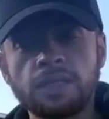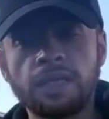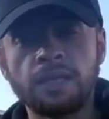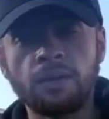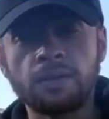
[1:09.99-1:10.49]

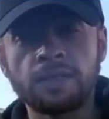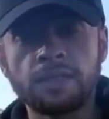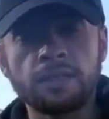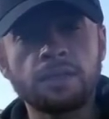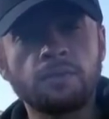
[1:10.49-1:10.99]

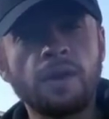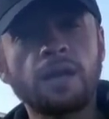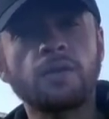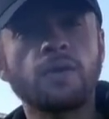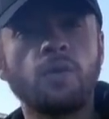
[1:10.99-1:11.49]
the
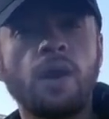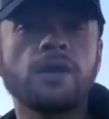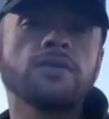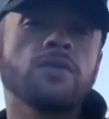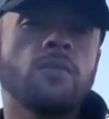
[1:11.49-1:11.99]
wrecker
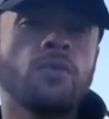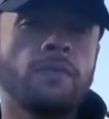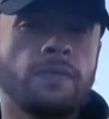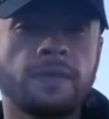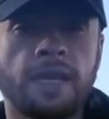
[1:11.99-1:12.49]
requires a little more
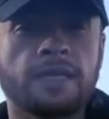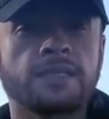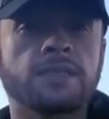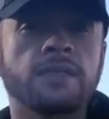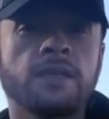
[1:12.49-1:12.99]

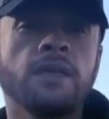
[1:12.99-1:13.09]
finesse,